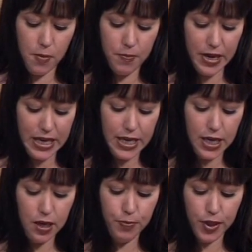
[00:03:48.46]

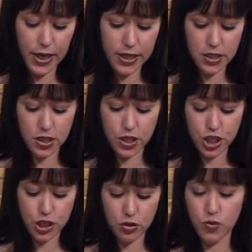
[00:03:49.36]
He placed the
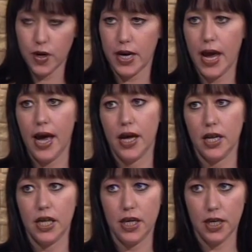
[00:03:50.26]
children at
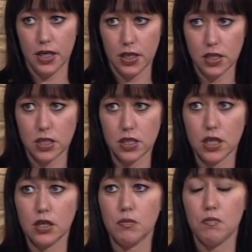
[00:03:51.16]
his
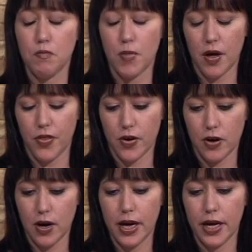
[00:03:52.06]

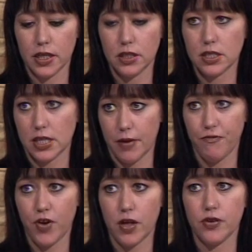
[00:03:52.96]
mother and
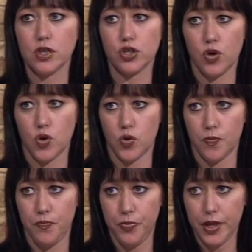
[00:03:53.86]
stepfather's home,